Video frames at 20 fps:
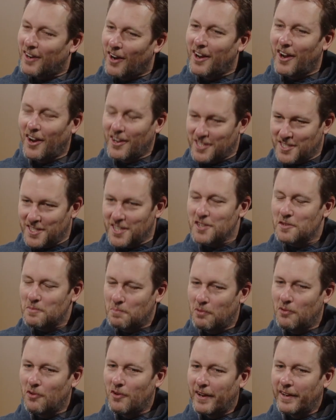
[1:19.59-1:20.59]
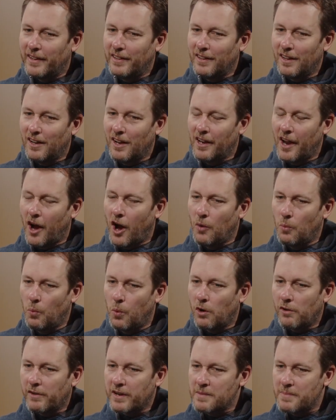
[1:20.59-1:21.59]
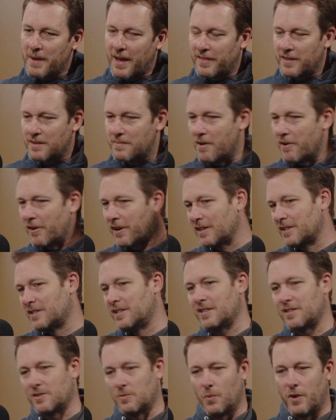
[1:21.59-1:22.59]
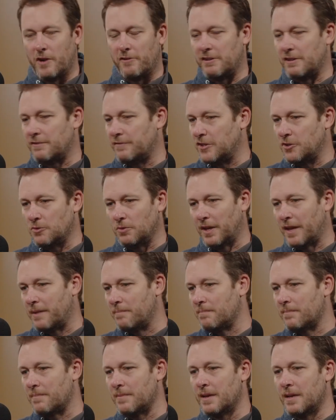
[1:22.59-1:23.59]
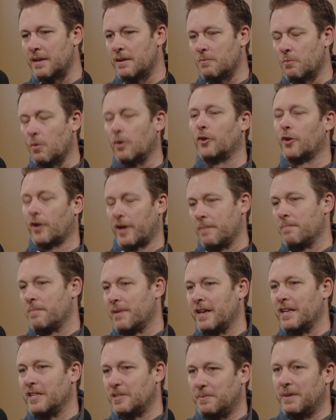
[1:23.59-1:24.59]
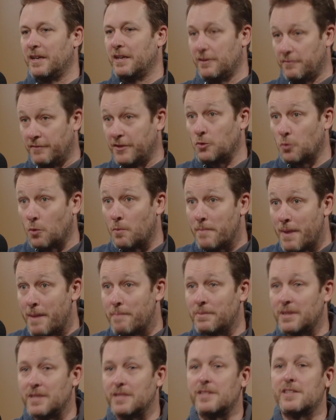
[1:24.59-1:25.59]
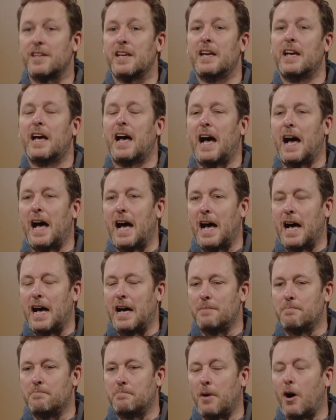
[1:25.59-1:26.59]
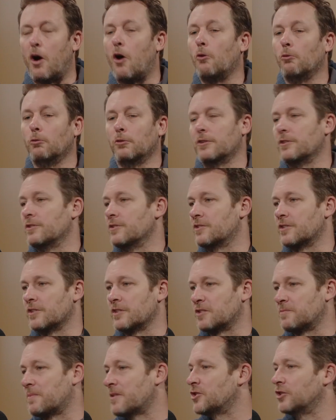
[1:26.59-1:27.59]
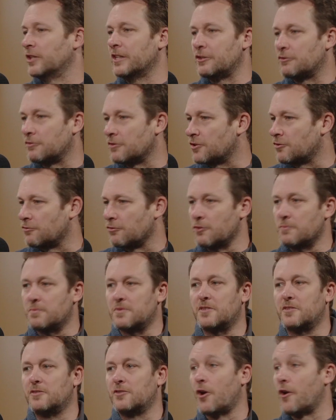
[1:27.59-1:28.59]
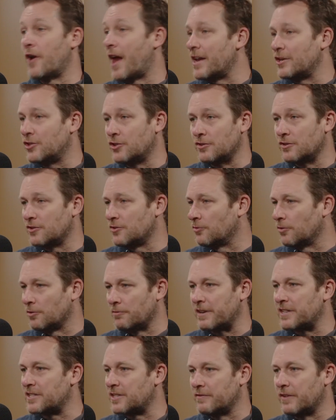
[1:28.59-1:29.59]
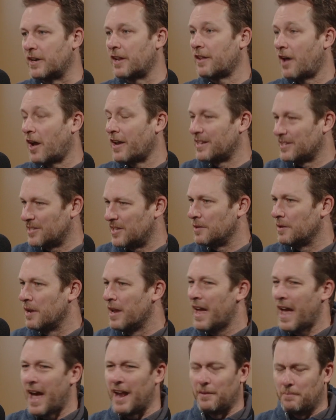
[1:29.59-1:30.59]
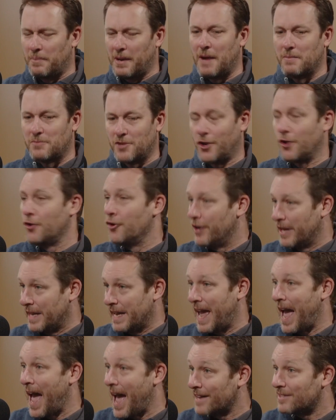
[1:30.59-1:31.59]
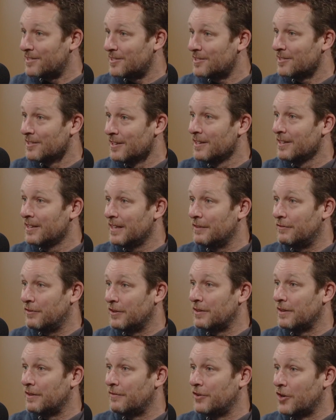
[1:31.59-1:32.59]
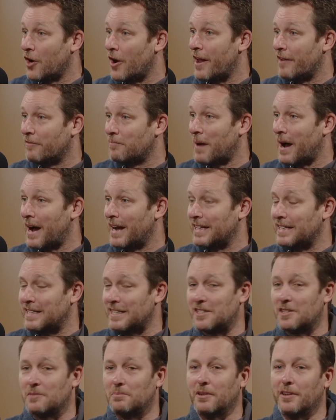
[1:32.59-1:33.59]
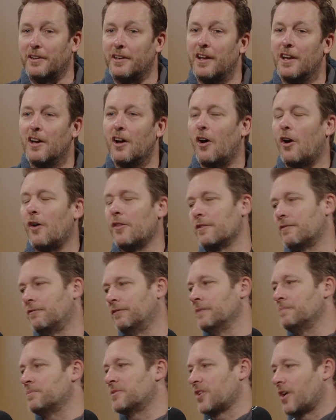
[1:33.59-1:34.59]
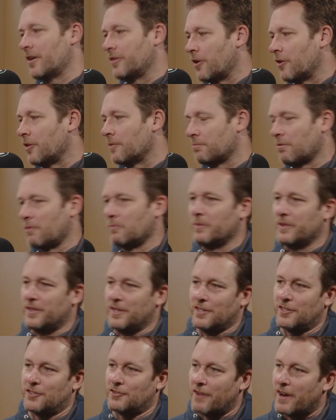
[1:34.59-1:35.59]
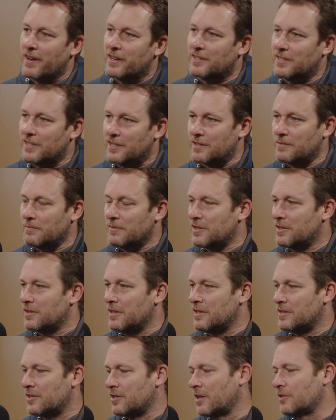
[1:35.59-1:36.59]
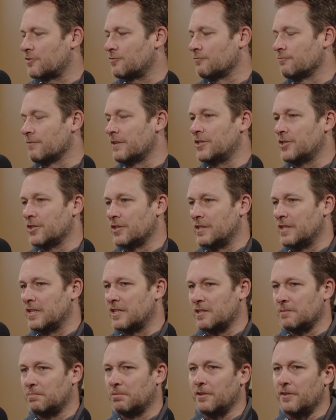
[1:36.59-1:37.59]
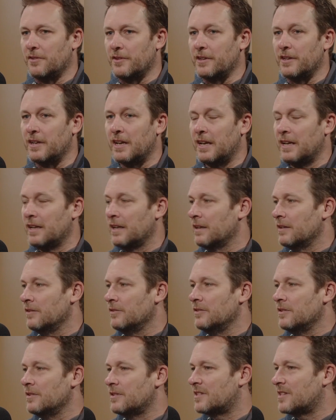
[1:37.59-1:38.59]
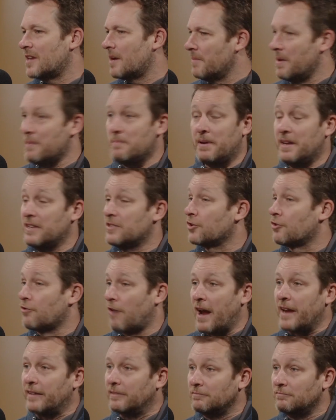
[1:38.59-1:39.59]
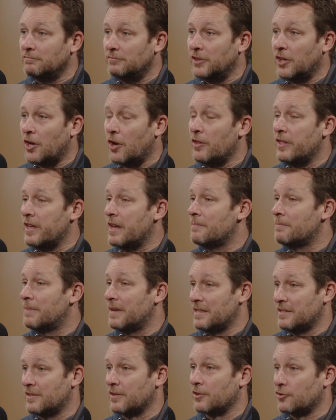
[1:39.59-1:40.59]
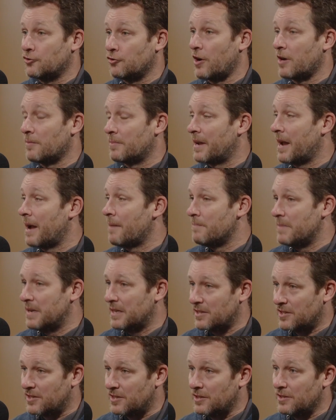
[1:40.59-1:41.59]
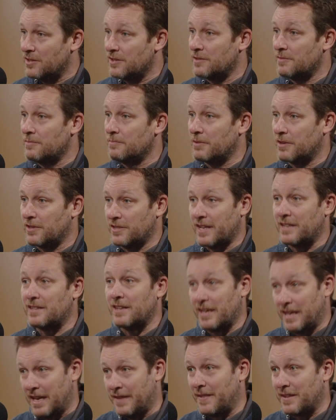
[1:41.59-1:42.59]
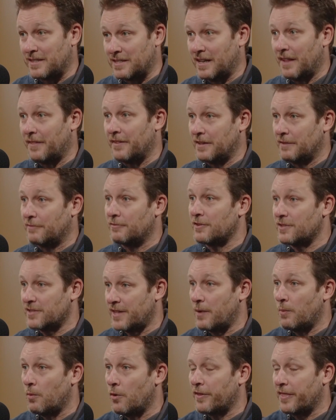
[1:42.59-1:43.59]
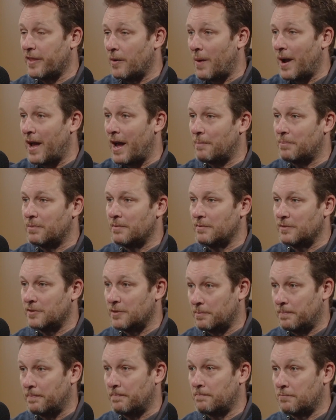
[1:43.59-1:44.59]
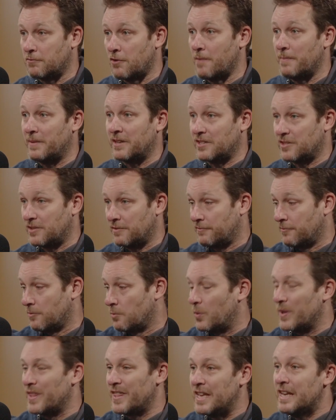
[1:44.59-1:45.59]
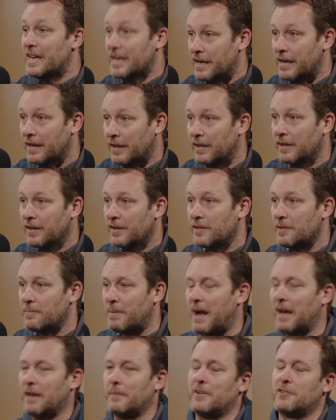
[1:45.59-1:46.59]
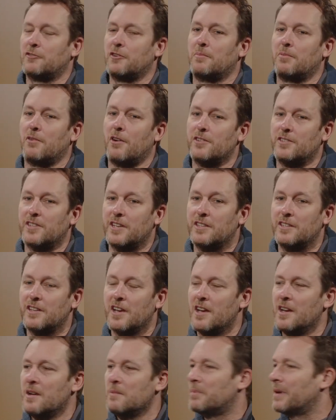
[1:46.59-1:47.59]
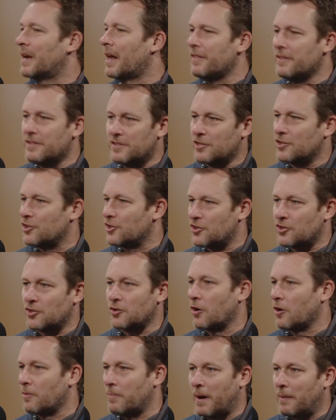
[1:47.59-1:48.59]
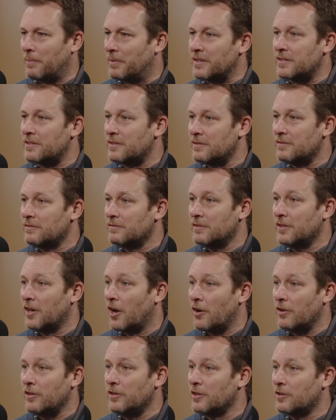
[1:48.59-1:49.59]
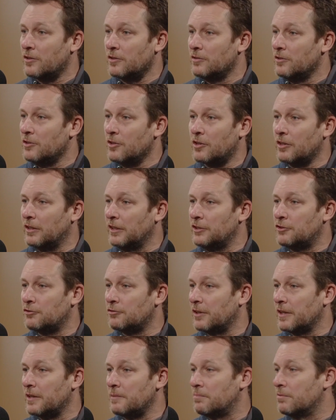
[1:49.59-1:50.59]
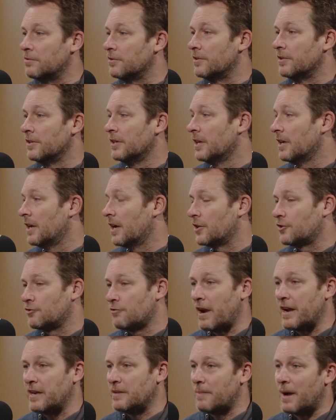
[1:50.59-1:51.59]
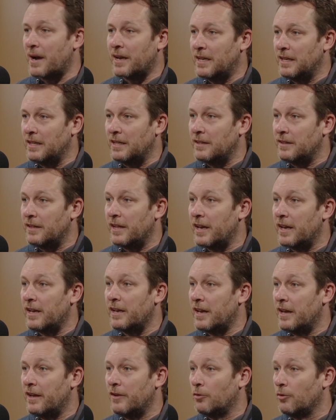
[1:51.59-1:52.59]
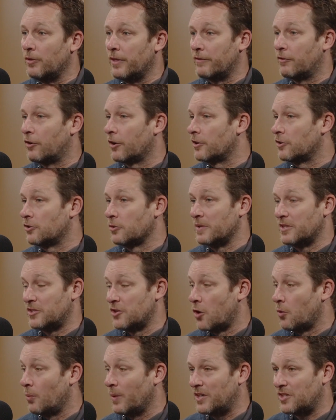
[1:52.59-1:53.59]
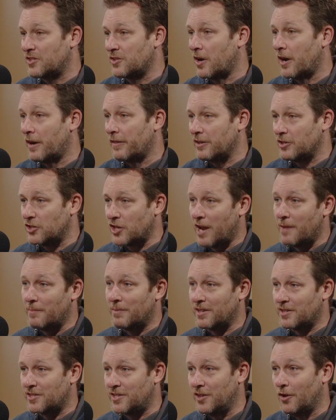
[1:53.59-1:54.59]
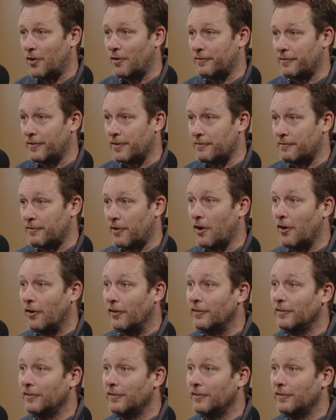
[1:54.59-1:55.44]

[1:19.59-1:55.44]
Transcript: I see your point. I worry about the American system where individual not MPs, but individual members are beholden to special interest groups, donations, and all the rest of it. I can see, and it becomes like herding cats if you don't have party discipline. On the flip side, though, the problem with the Australian system is there's such rigid discipline that some MPs are great. The MPs that are trying to become ministers, because that's another difference. They work their way up to Prime Minister from within the parliamentary process. But others are just sock puppets. You could literally put a trained monkey in there, and all they've got to do is know which side of the chamber to sit on for the vote.